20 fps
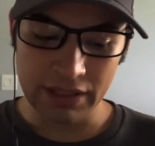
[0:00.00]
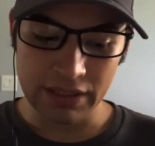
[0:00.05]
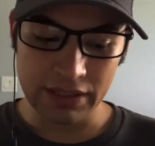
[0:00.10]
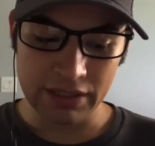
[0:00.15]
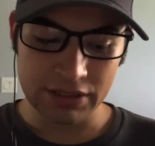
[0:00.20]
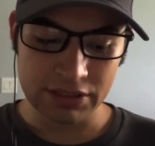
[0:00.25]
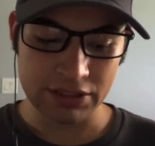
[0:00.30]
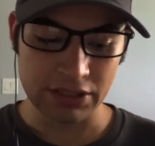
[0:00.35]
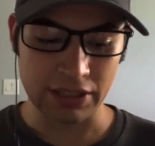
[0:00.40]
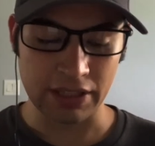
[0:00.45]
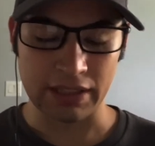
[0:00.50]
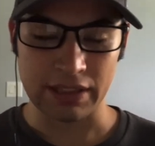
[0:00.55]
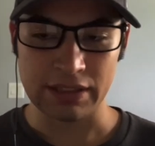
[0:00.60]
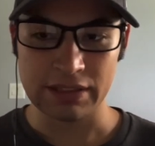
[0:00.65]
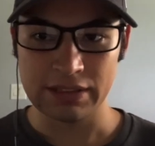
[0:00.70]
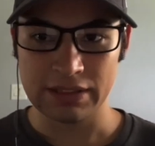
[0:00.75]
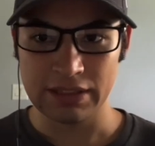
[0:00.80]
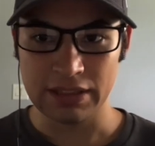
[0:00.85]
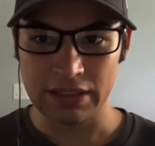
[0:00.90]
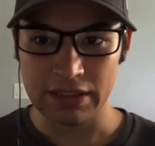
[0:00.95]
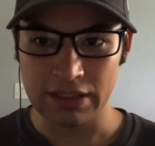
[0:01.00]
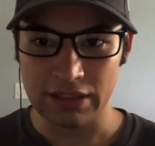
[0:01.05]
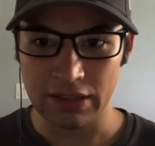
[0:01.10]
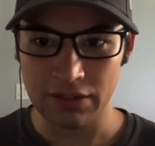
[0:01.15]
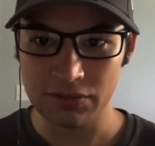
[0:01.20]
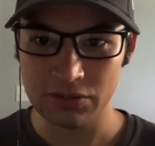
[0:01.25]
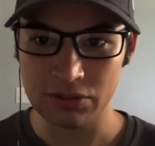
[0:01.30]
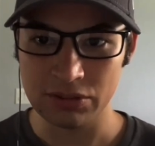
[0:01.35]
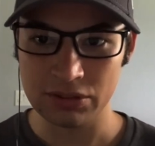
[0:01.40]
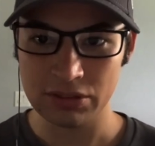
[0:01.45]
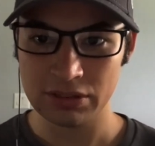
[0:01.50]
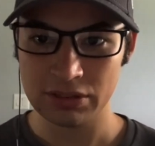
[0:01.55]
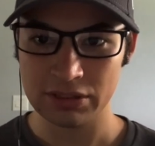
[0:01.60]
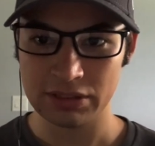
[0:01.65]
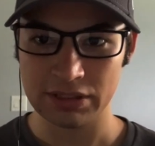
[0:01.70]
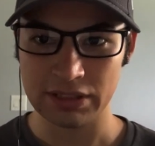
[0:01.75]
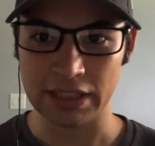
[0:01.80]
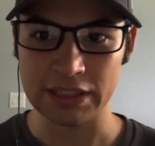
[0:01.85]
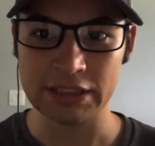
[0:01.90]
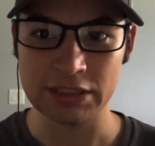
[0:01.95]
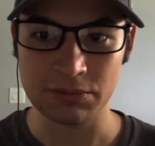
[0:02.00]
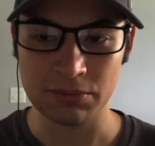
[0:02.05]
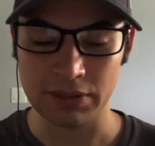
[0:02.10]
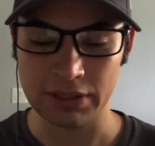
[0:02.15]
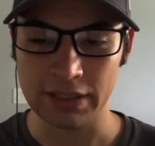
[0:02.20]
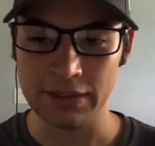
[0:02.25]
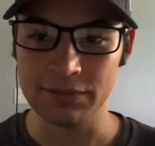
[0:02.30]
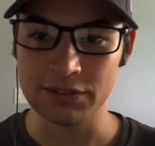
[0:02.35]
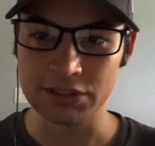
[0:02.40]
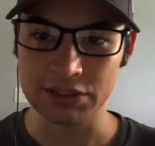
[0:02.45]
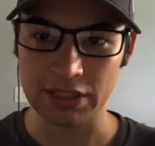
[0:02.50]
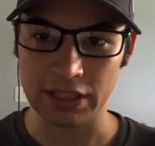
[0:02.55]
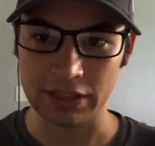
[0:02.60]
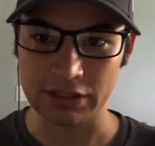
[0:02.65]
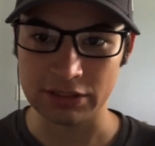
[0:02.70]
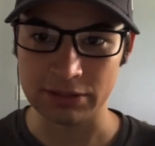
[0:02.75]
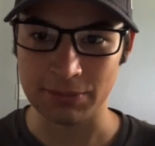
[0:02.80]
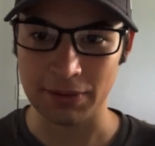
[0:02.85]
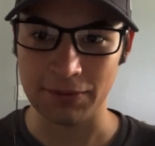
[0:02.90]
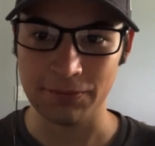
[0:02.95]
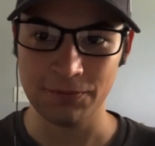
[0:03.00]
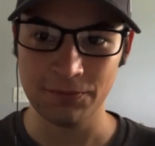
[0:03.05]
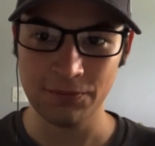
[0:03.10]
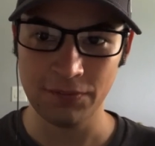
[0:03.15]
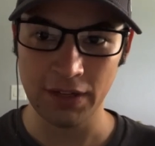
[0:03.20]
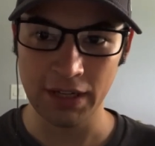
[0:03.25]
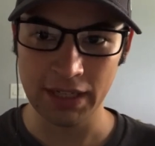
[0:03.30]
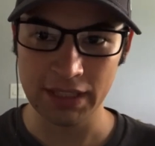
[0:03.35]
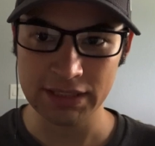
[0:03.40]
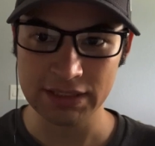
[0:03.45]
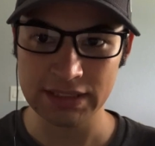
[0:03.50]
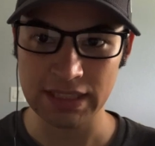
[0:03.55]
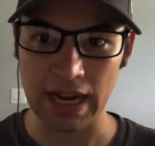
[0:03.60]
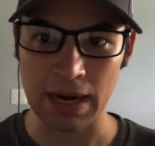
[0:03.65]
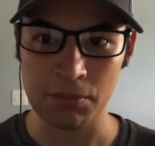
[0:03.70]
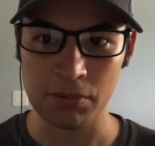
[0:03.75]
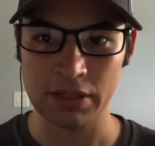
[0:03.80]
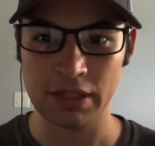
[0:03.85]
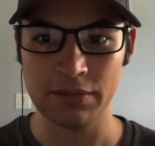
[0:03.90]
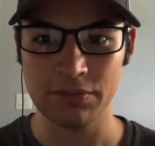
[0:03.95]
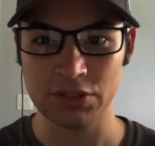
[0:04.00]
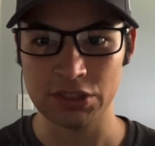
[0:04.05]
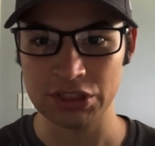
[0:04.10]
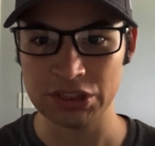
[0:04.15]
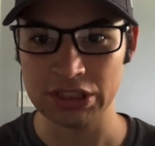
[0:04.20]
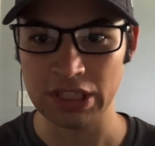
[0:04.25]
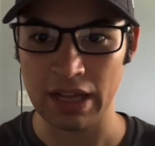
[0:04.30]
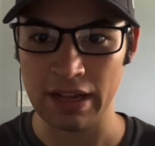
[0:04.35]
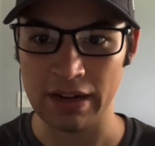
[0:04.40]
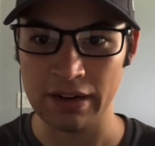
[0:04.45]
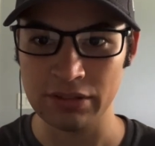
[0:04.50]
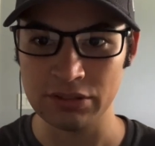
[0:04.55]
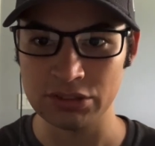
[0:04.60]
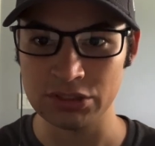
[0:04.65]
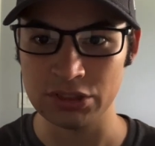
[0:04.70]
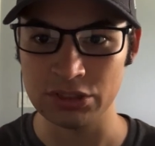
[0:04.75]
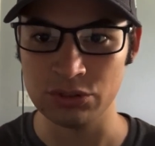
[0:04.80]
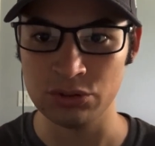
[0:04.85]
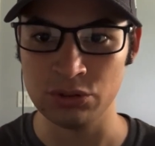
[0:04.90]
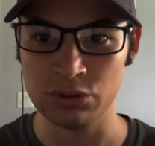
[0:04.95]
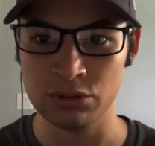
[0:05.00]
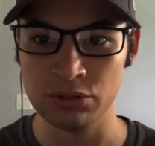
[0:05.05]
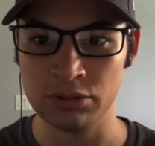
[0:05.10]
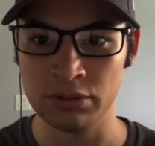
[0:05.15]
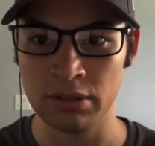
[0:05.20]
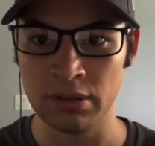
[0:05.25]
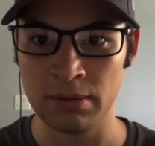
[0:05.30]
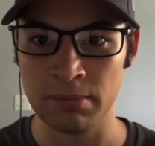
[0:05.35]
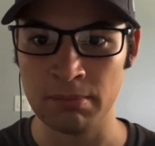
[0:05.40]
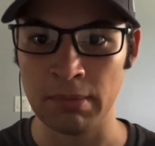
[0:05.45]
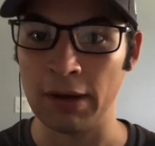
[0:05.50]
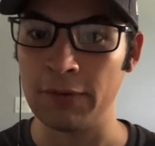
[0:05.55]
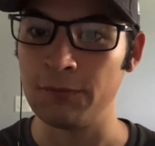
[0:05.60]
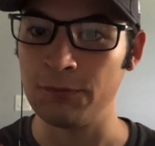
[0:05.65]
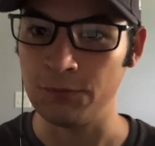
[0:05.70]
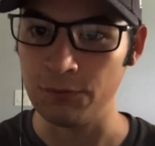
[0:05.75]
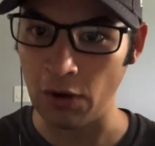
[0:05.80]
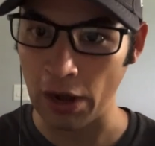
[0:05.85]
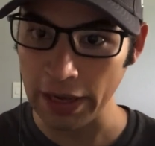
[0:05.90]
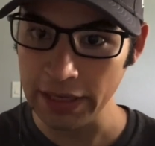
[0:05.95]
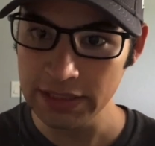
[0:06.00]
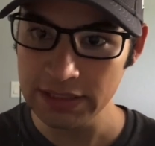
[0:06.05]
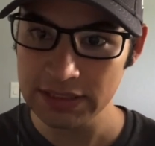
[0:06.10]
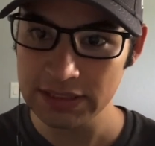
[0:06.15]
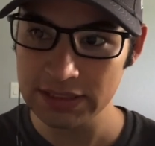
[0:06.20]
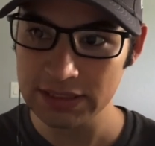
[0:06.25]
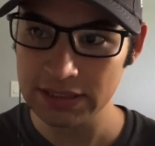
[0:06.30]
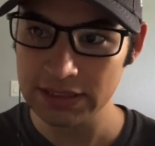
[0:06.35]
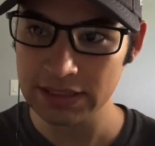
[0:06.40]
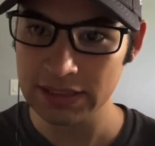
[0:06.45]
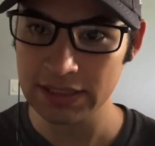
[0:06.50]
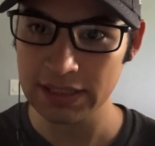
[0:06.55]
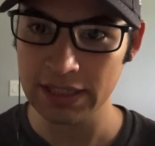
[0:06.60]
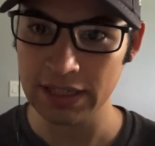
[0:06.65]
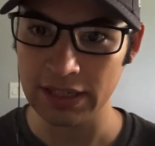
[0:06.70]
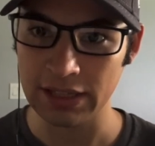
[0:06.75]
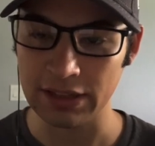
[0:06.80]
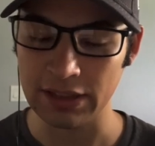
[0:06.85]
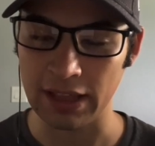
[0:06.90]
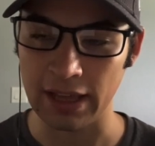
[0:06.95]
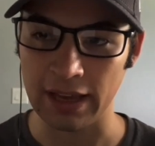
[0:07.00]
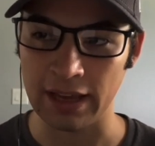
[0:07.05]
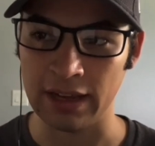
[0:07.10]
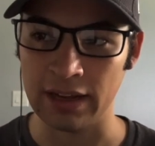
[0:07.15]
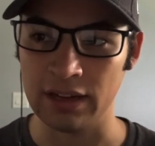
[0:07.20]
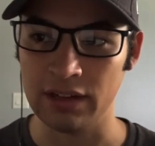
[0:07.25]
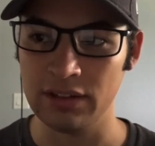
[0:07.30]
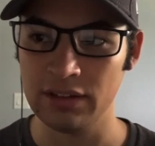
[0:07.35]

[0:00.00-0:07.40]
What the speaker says: So yeah, of course I just want to give a shout out to my fans. I want to give a shout out to my friends that